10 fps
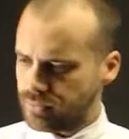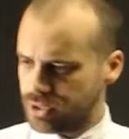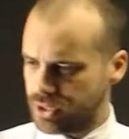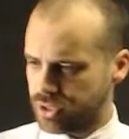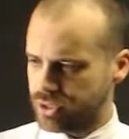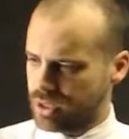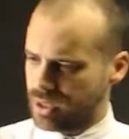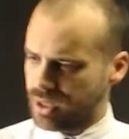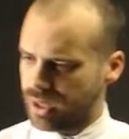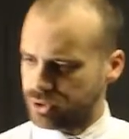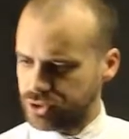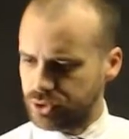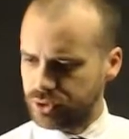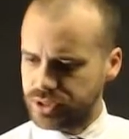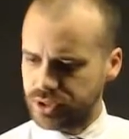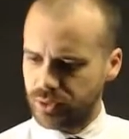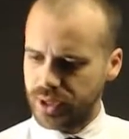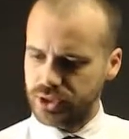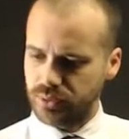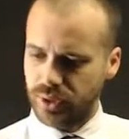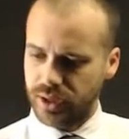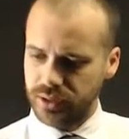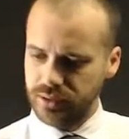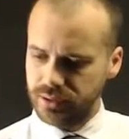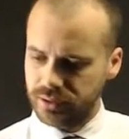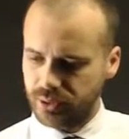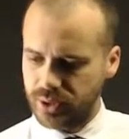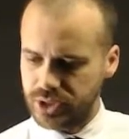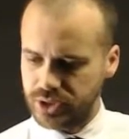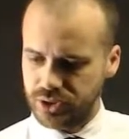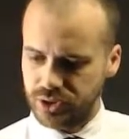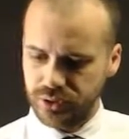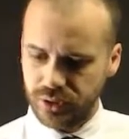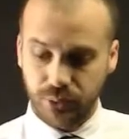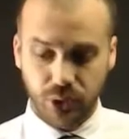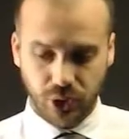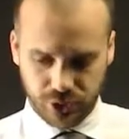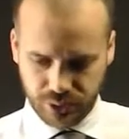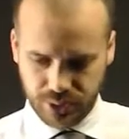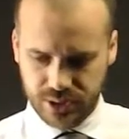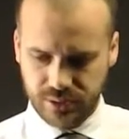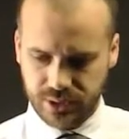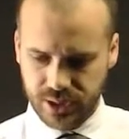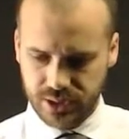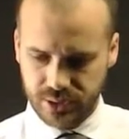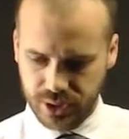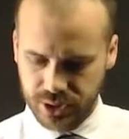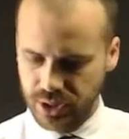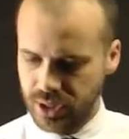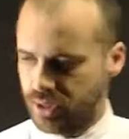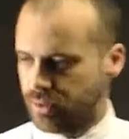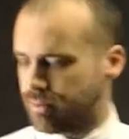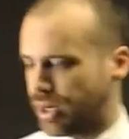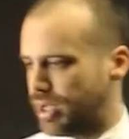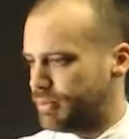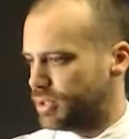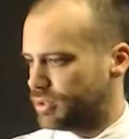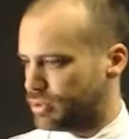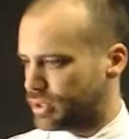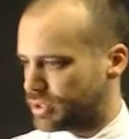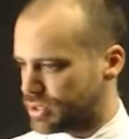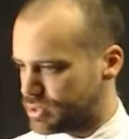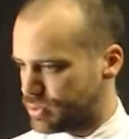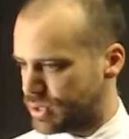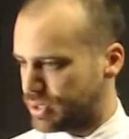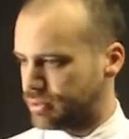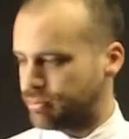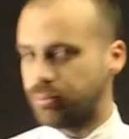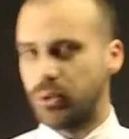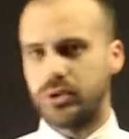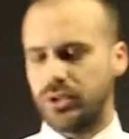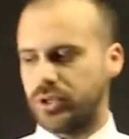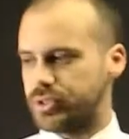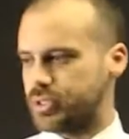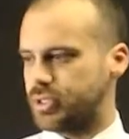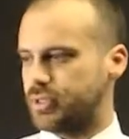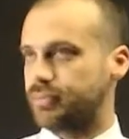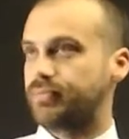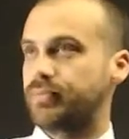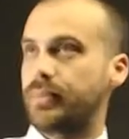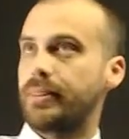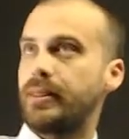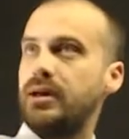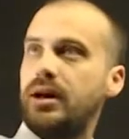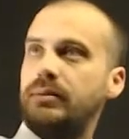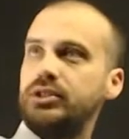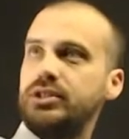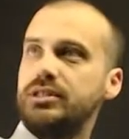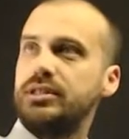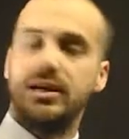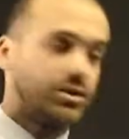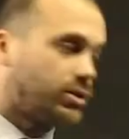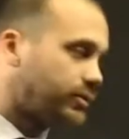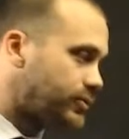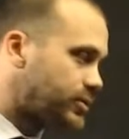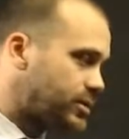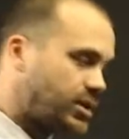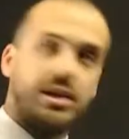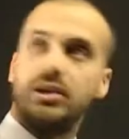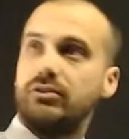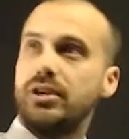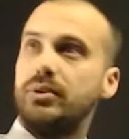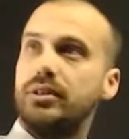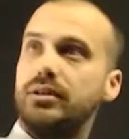So I'll just call this equation 1, equation 2. I'm not doing simultaneous equation, but I am going to look at this one more closely. Uh, I'm just going to start sort of tinkering with